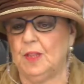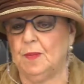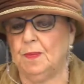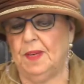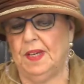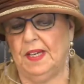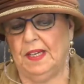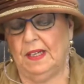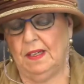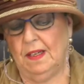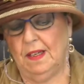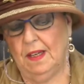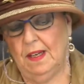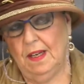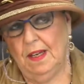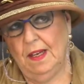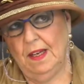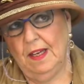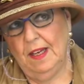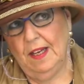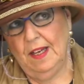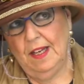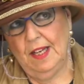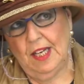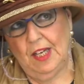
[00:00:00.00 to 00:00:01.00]
been,
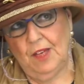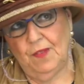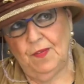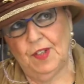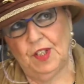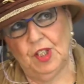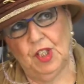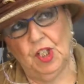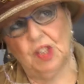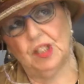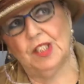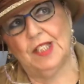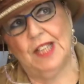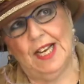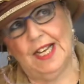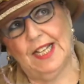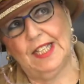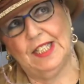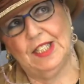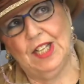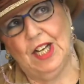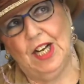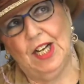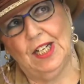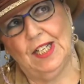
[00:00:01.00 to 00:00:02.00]
if it looks like a
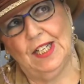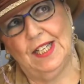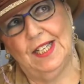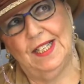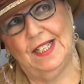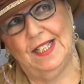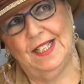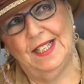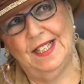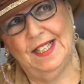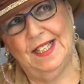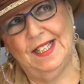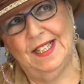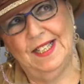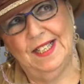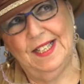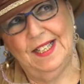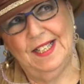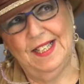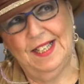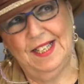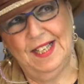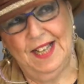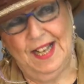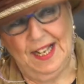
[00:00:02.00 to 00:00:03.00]
duck
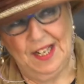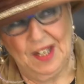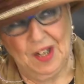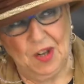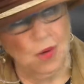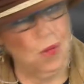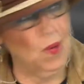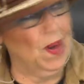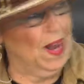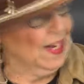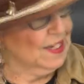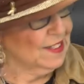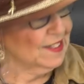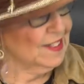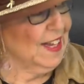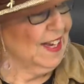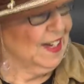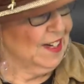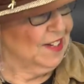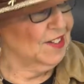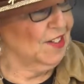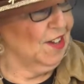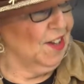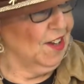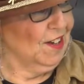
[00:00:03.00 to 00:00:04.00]
and it quacks like
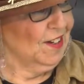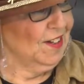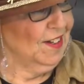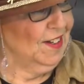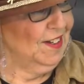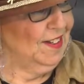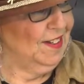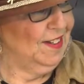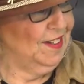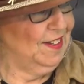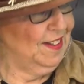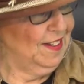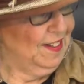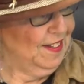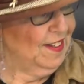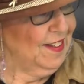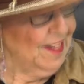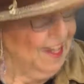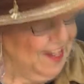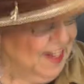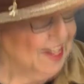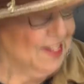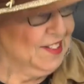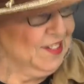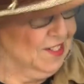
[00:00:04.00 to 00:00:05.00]
a duck,
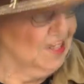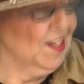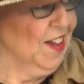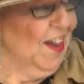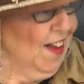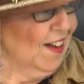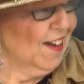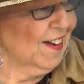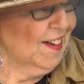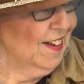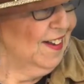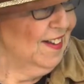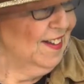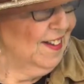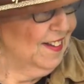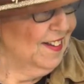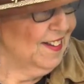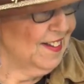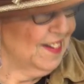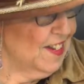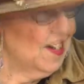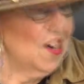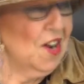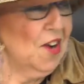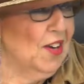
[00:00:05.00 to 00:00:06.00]
it's a duck.
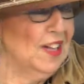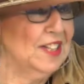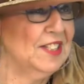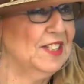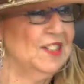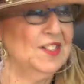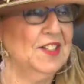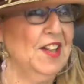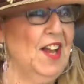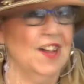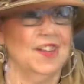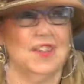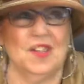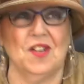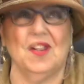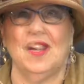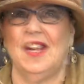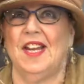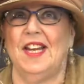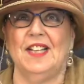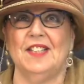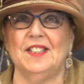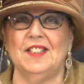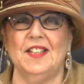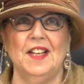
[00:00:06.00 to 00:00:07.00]
You know, it's a duck. You
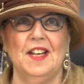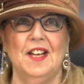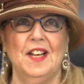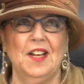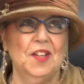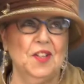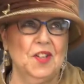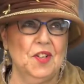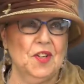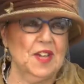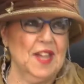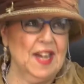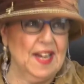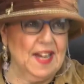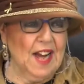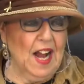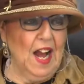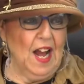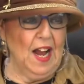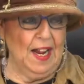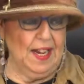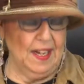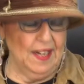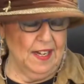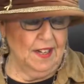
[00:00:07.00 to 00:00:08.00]
can't
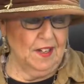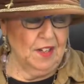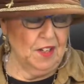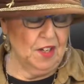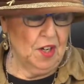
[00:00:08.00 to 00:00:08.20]
hide it. You